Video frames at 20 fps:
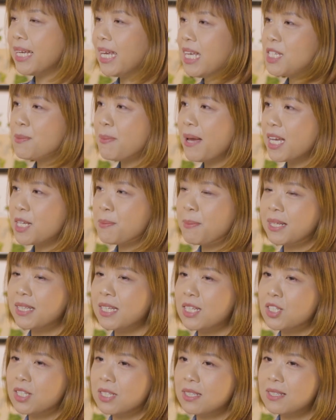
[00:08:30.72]
against my
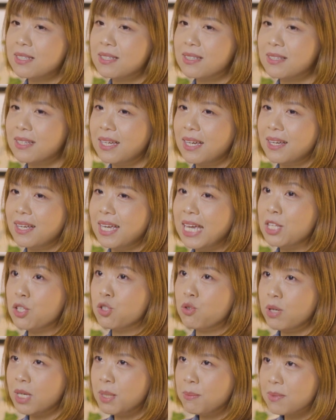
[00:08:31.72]
expectations
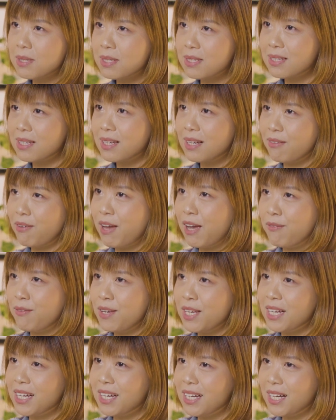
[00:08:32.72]
and dreams of
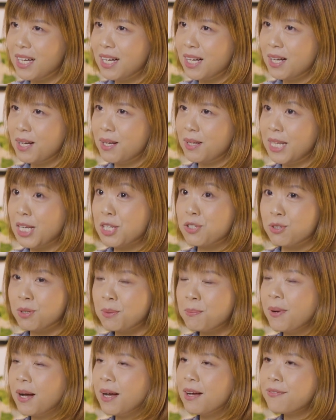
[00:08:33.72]
having a, a
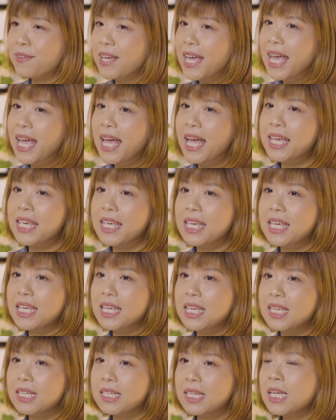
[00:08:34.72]
natural birth.
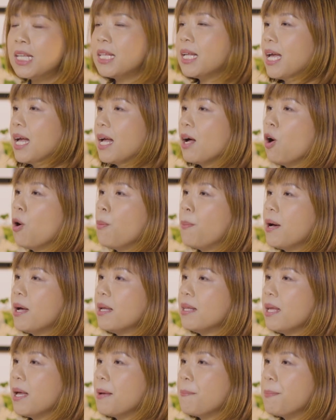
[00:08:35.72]
He kicked
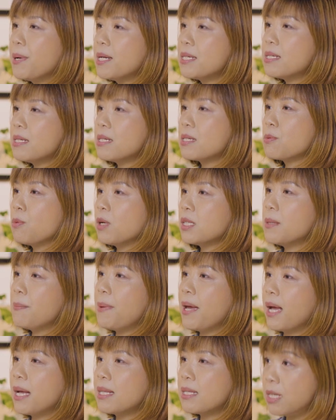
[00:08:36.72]
open and burst his water
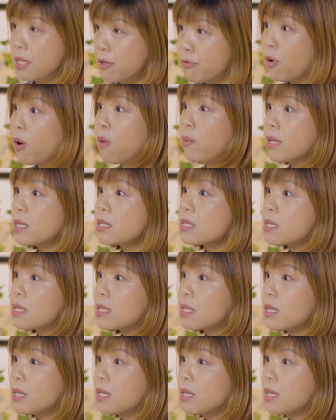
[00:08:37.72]
bag at 34 weeks.